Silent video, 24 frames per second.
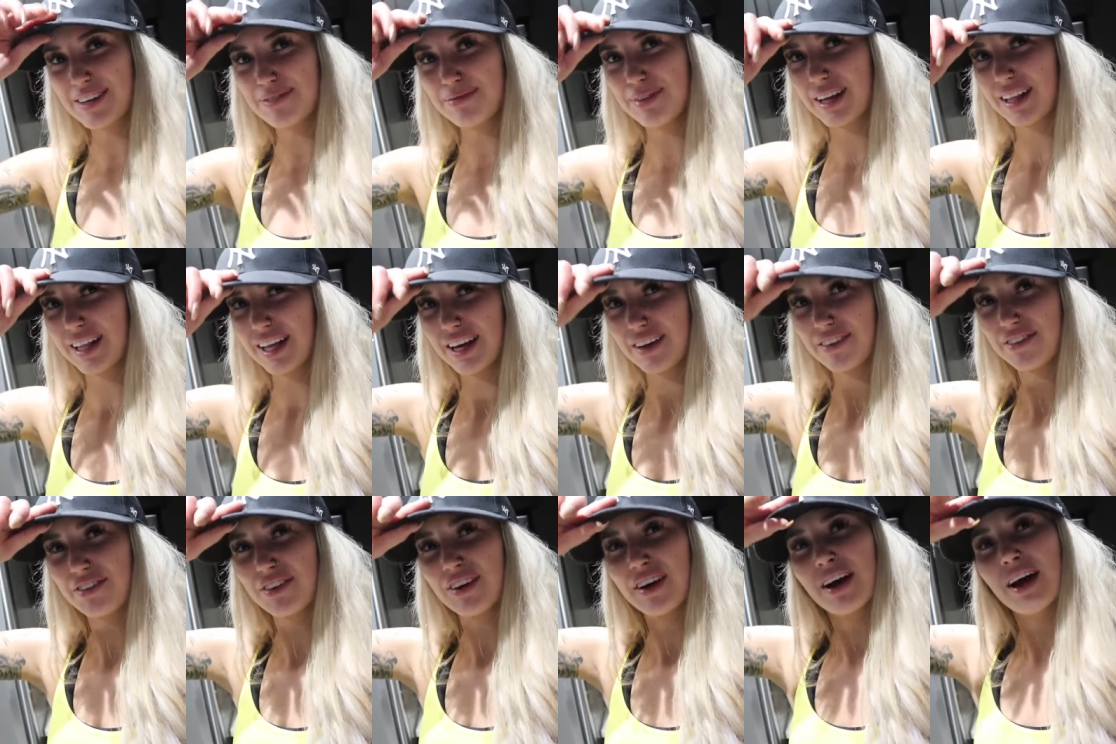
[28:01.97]
in my
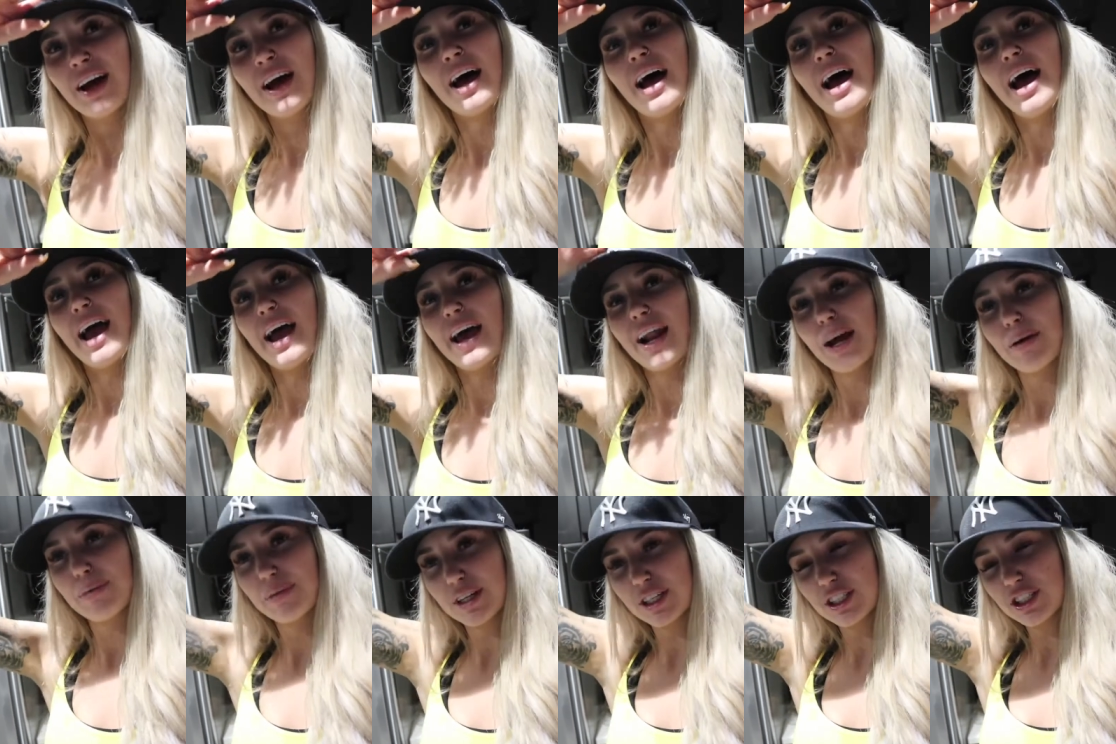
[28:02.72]
life. And
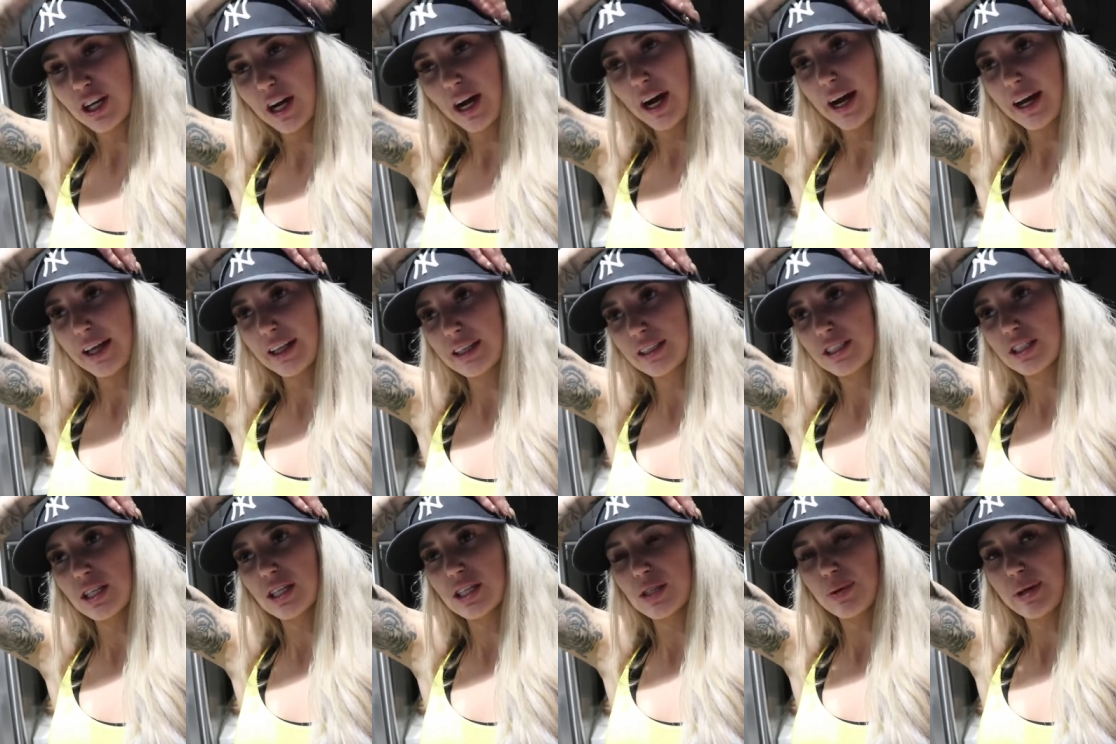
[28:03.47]
I'm gonna try
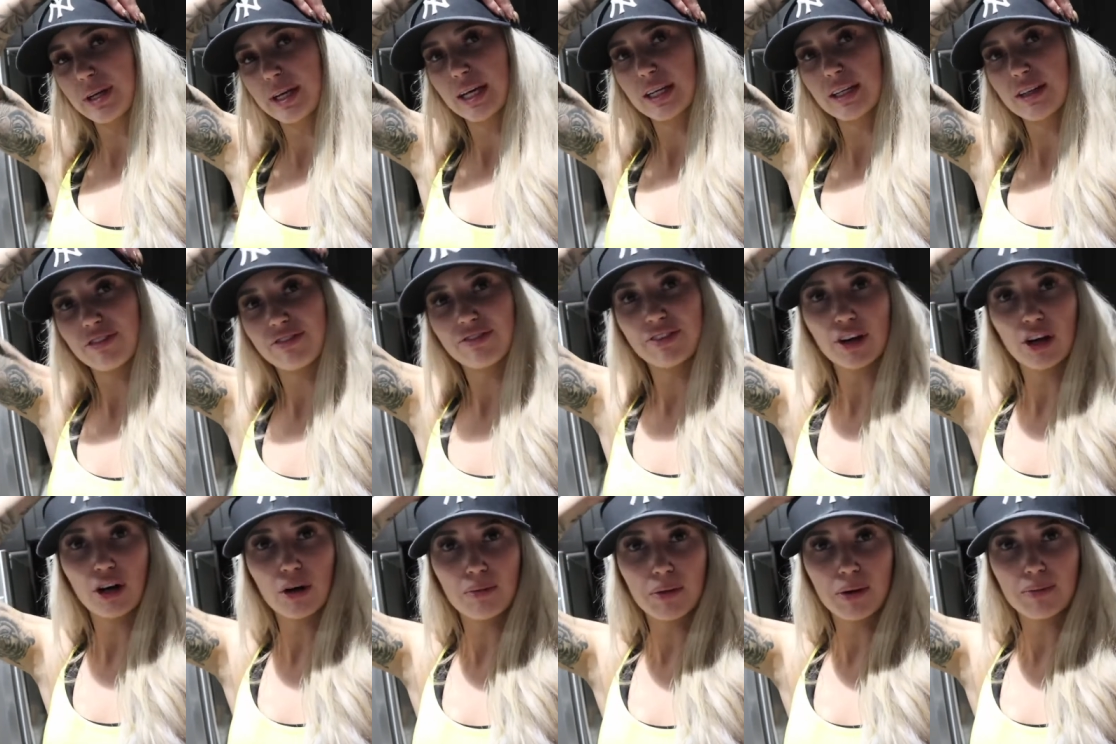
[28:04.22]
this weekend to
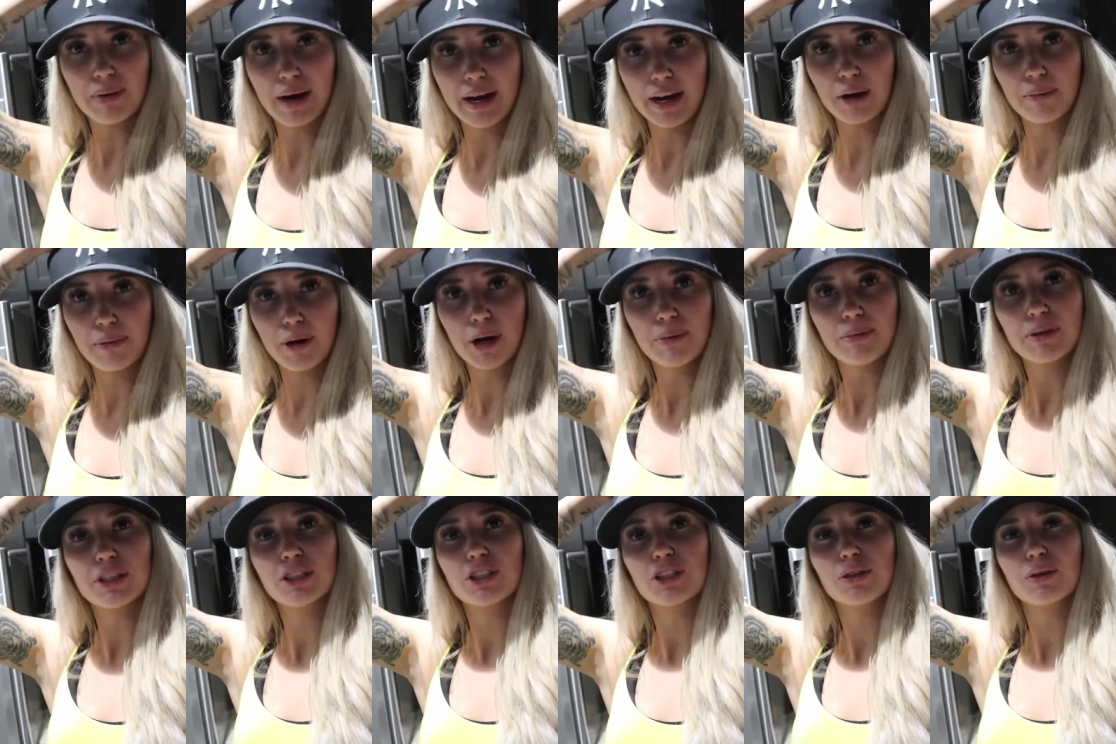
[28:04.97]
film my
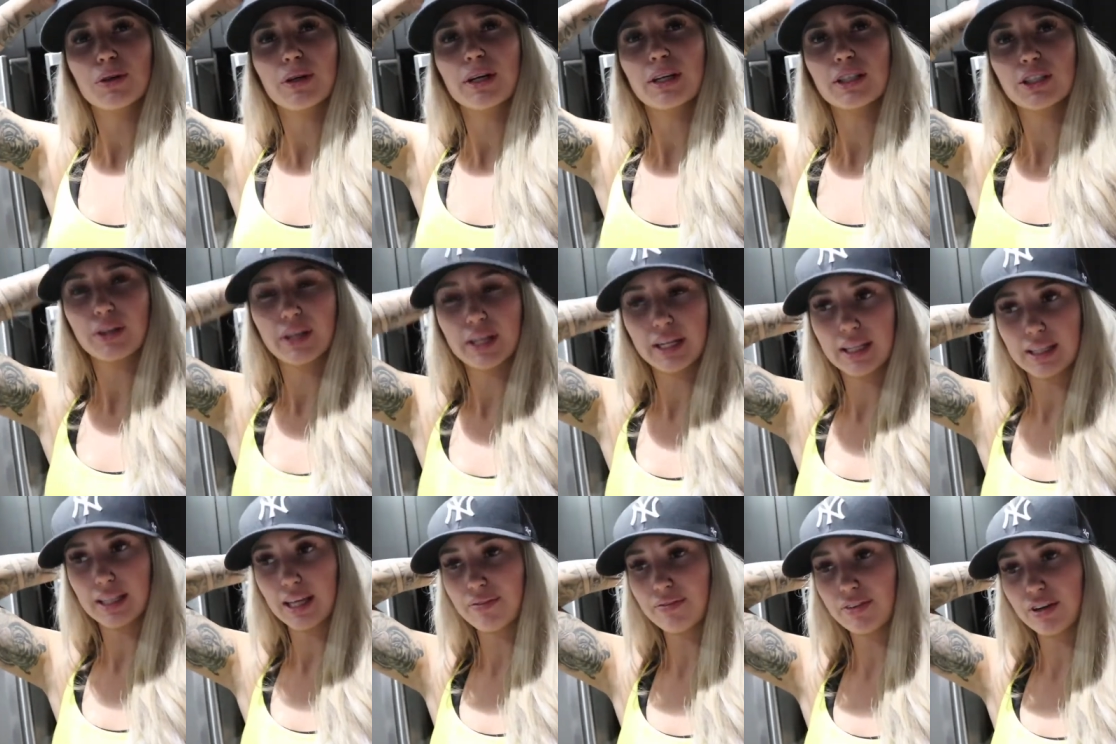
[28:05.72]
apartment tour so I can
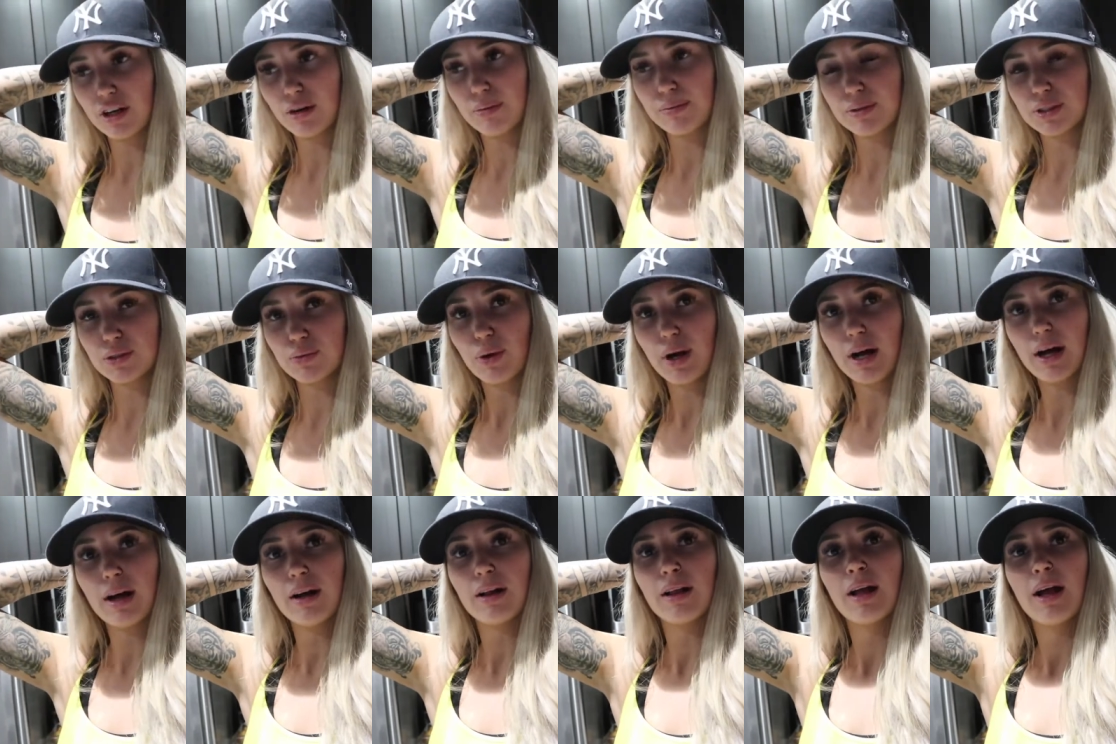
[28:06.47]
get that video up as
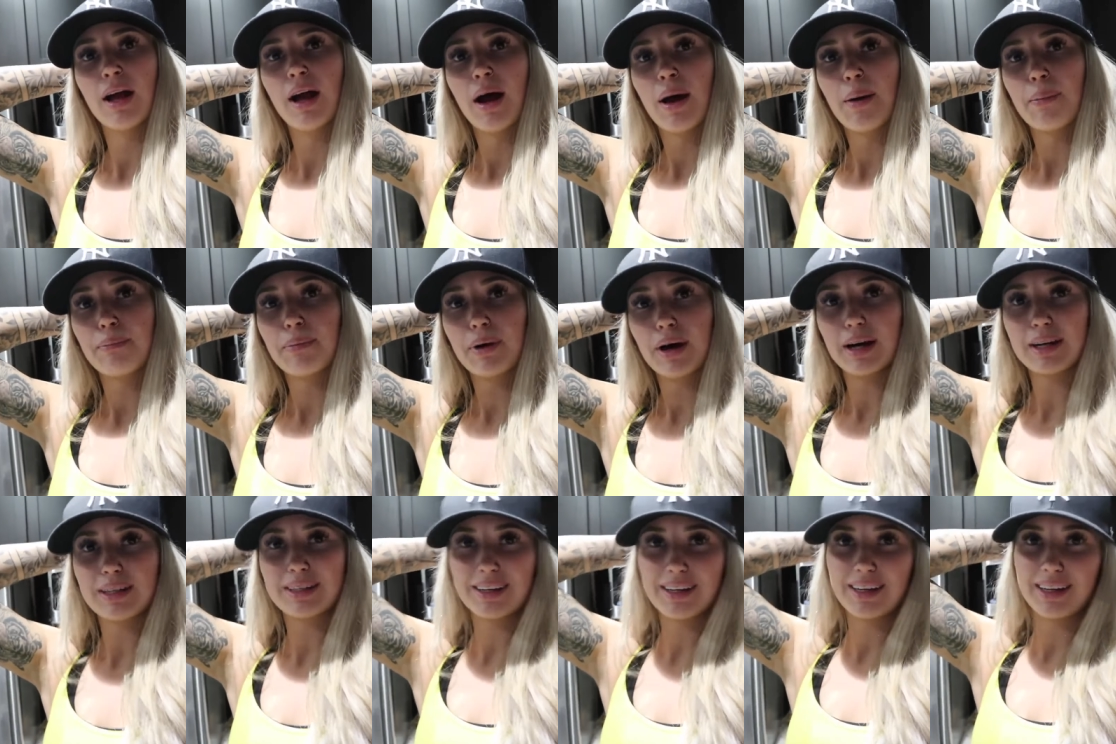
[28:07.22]
well.
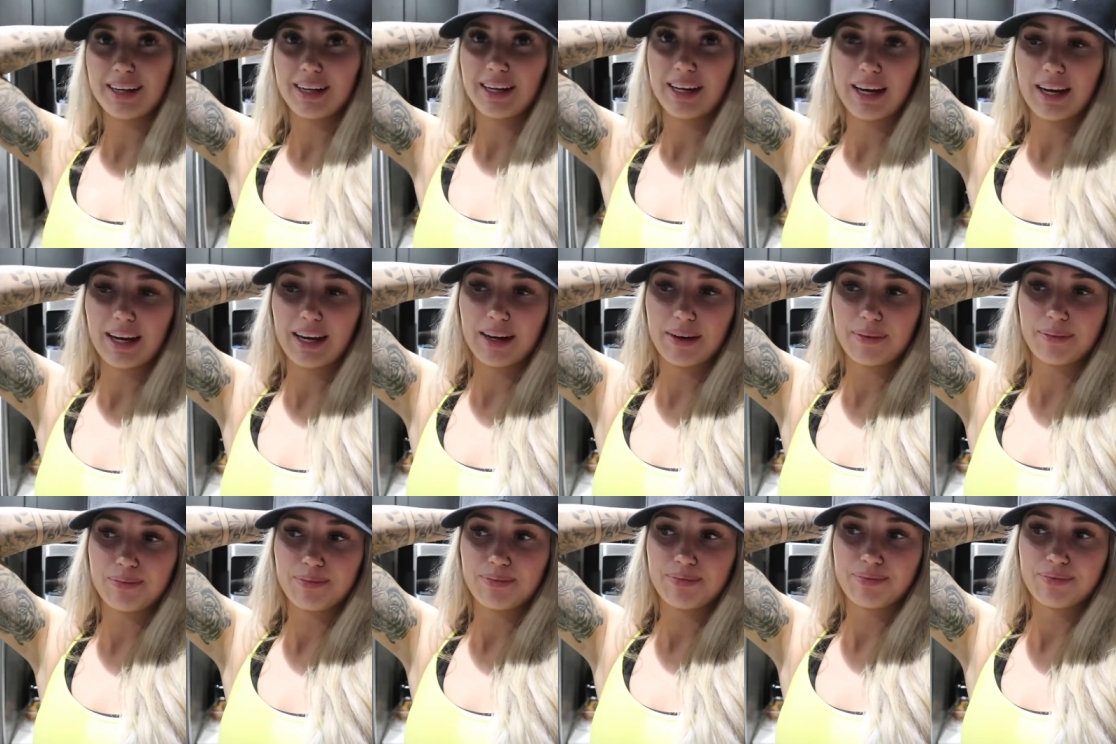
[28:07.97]
But yeah,